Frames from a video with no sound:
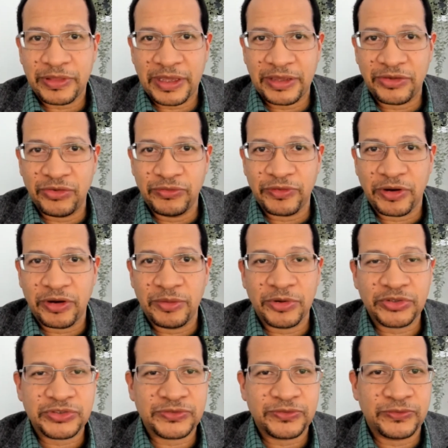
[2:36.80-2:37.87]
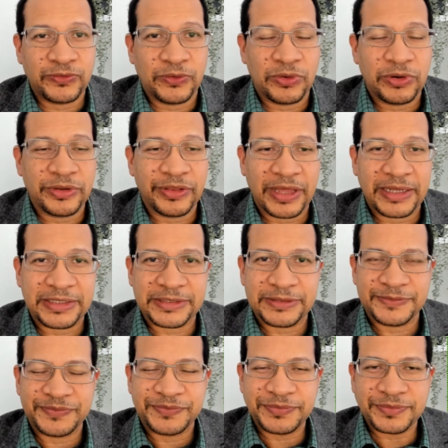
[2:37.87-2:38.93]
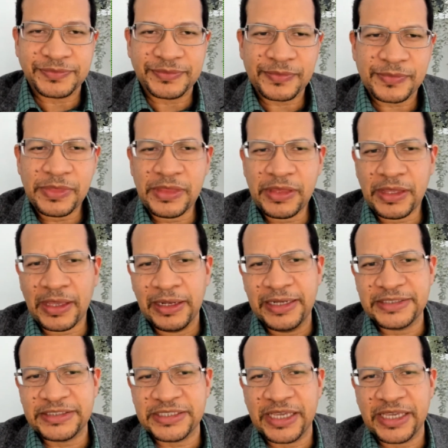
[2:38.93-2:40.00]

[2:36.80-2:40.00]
thank you very much for that. Let's